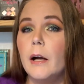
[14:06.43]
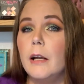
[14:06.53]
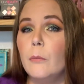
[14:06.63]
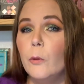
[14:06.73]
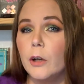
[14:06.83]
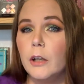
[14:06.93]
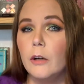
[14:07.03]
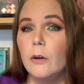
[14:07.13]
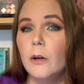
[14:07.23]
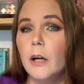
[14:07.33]
I am working
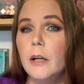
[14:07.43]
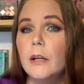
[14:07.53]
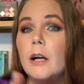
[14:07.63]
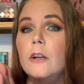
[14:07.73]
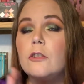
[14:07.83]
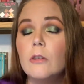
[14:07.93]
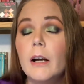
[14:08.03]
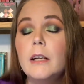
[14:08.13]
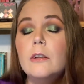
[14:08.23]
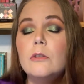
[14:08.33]
on trying